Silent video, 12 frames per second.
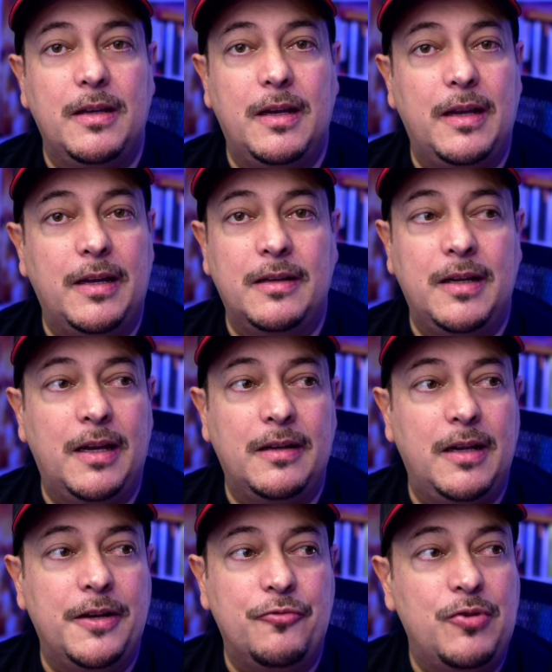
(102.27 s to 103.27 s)

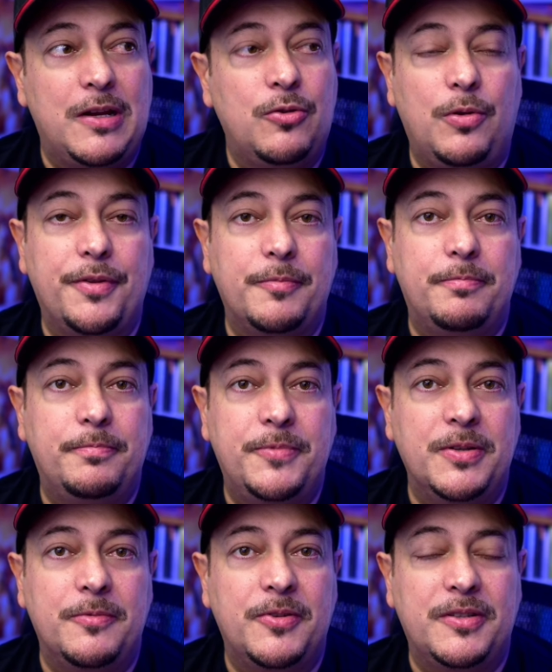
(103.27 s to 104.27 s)
and run all
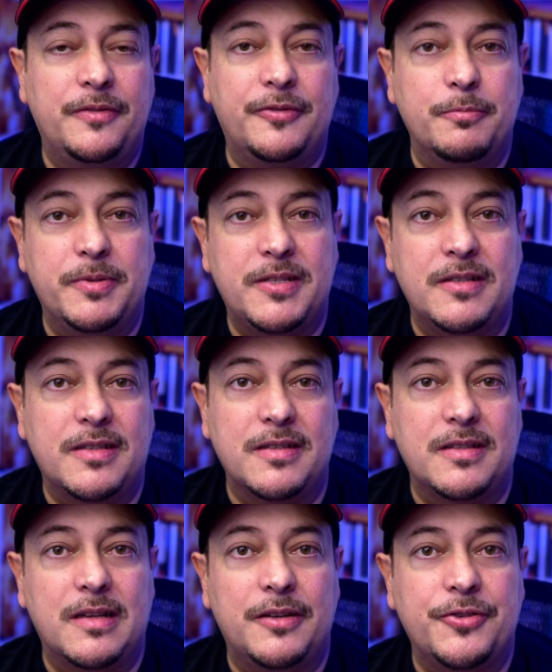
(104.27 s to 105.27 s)
the different
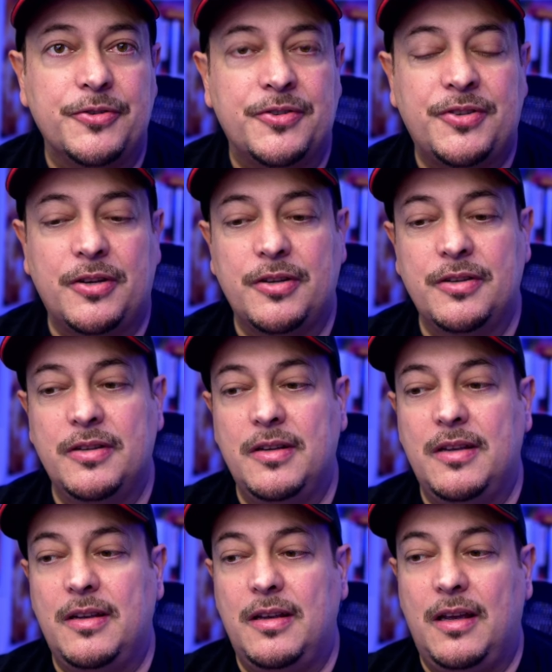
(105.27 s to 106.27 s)
businesses that I do. So
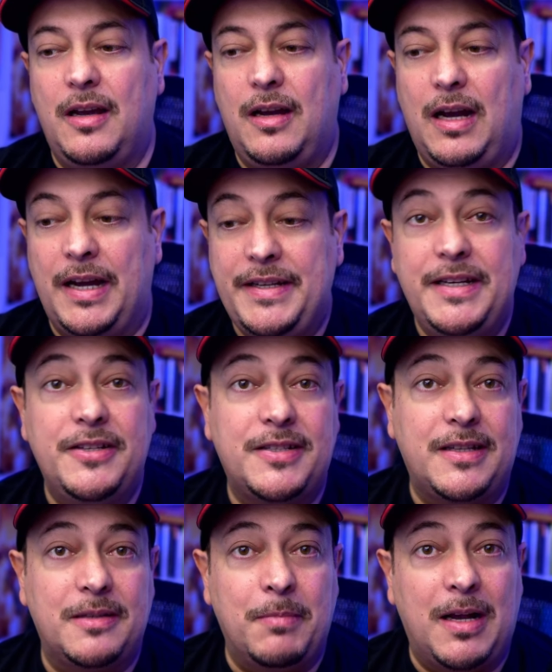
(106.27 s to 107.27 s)
I needed to
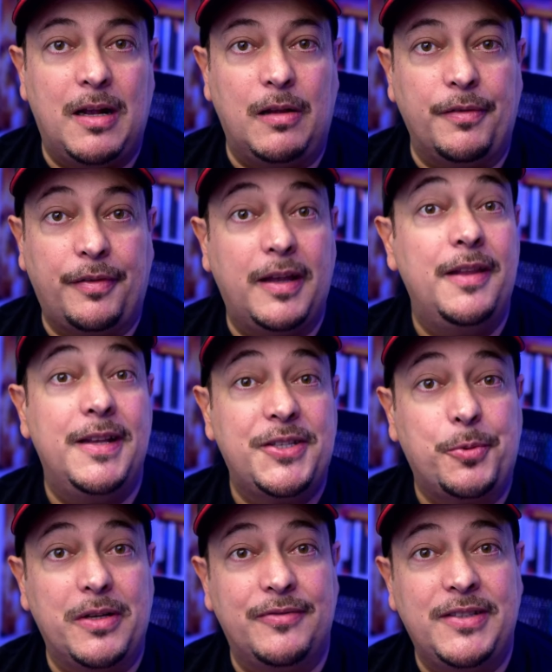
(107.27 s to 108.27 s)
get my health, and
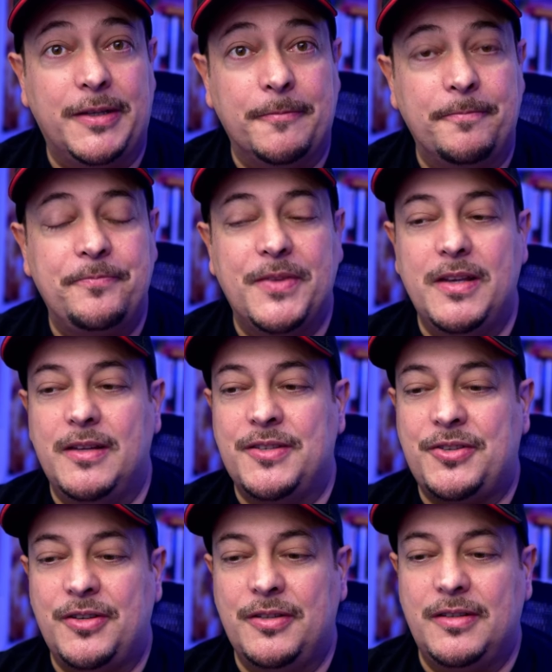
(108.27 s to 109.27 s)
that's what I've done.
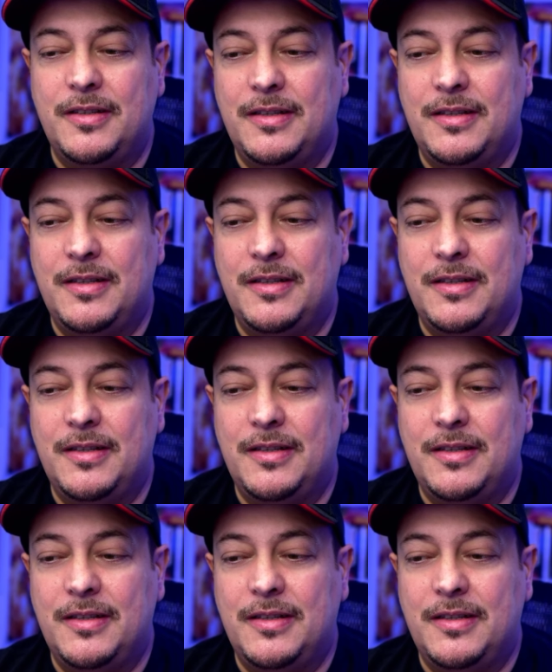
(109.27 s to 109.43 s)
So